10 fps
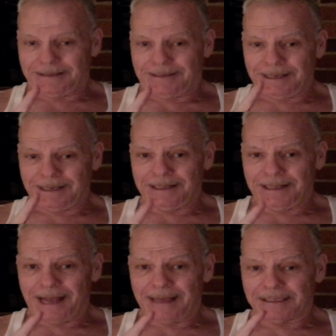did
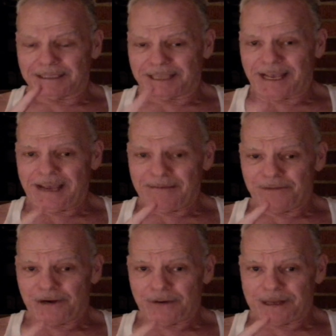that same
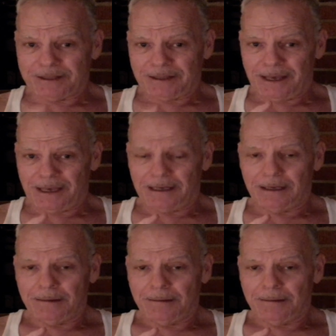very thing,